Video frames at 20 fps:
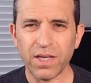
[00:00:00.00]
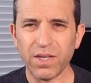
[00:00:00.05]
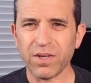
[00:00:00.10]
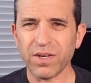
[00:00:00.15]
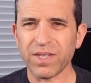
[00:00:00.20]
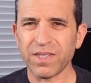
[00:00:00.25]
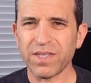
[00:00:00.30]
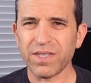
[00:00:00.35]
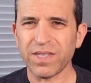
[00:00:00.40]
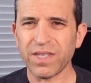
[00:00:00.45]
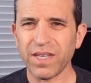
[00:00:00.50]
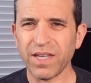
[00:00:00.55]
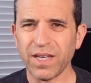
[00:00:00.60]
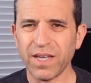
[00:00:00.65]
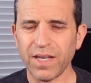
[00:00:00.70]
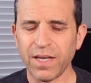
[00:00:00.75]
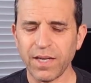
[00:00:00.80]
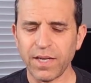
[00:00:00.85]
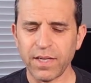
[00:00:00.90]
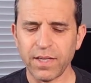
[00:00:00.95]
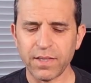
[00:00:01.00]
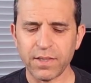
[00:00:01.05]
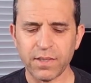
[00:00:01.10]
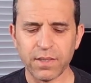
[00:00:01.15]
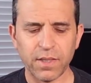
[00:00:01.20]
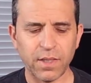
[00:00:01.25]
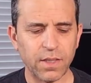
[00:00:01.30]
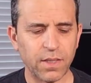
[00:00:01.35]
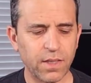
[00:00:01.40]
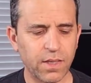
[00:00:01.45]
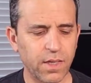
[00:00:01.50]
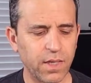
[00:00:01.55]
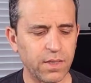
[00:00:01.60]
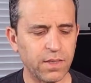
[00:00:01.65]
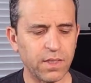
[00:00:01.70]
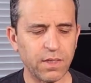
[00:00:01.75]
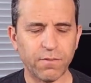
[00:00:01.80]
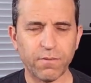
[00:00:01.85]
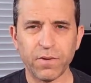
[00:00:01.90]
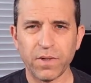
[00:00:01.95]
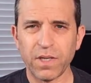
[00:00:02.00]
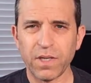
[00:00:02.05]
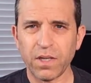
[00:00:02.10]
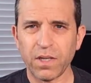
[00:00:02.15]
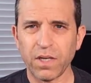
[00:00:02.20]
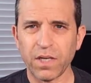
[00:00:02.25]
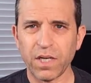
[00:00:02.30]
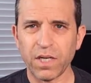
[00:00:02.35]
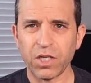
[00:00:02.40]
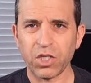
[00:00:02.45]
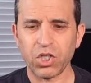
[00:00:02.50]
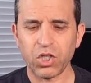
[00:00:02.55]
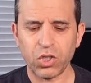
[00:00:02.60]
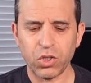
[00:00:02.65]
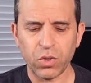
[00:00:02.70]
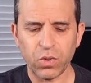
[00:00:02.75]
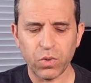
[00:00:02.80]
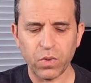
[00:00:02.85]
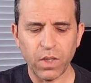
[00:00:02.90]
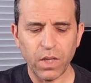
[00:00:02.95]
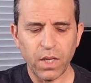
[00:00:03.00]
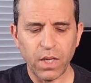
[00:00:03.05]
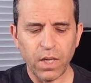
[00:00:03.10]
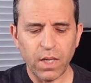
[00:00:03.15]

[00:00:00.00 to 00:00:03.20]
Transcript: you could see it is a different looking shoe.